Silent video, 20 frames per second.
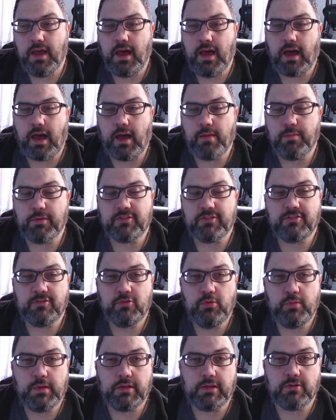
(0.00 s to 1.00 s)
I'm
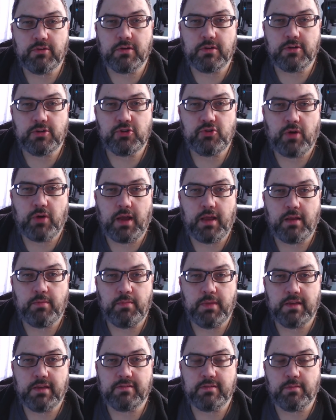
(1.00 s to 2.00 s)
assuming they're going to try and
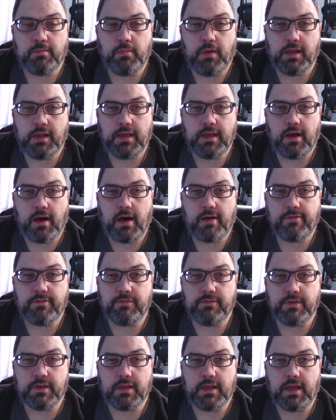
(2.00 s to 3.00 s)
make some money off
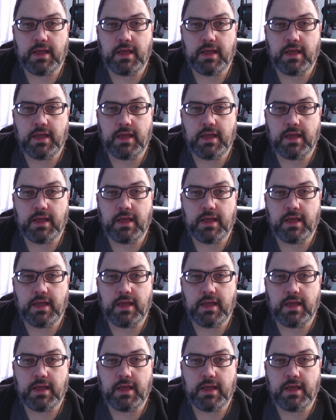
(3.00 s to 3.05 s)
of it.